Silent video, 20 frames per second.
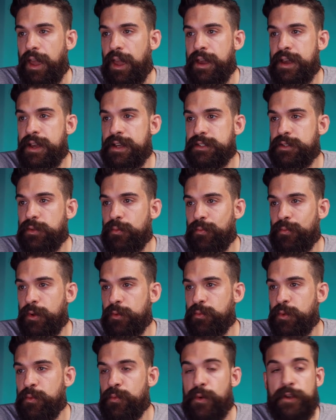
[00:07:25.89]
is
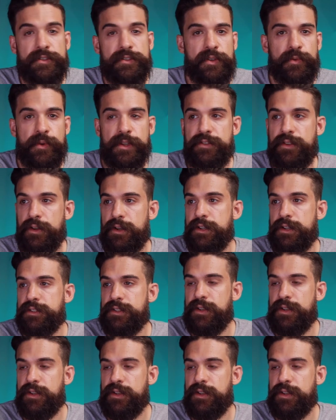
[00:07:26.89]
what we want to return.